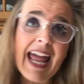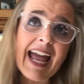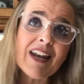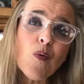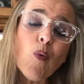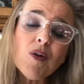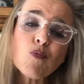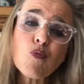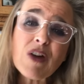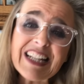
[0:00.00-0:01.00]
And what
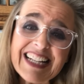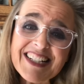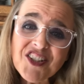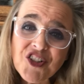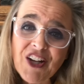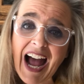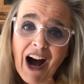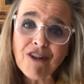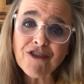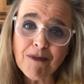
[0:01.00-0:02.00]
really stood
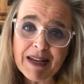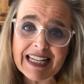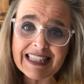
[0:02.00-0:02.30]
out for me